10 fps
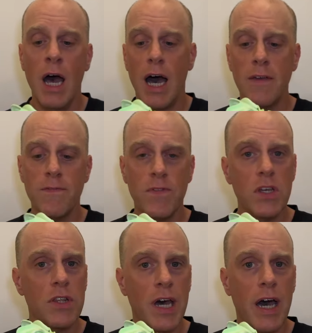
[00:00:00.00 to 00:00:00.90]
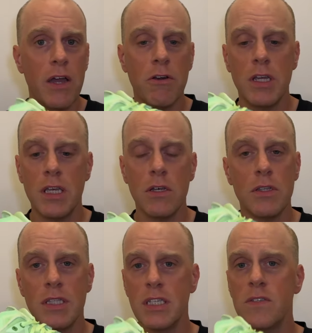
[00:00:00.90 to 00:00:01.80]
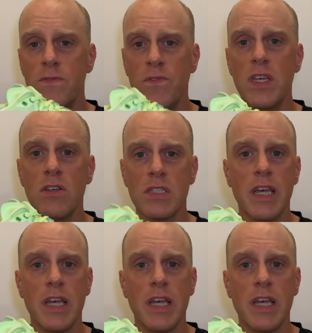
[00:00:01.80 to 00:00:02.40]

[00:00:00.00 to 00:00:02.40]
I feel the higher heel. This feels